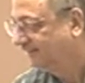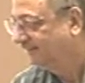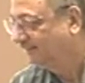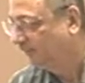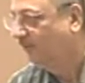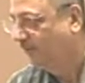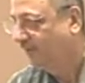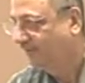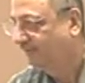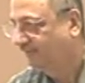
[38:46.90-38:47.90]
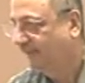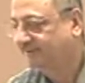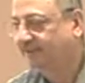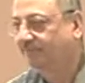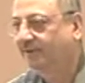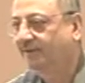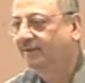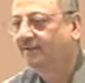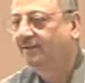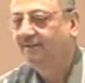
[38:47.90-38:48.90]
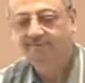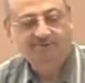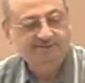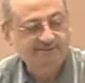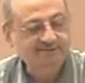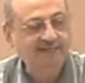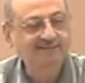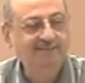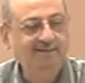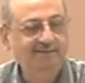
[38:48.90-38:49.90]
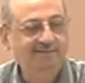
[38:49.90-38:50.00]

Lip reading: Blue book, lesson 1. What is the title?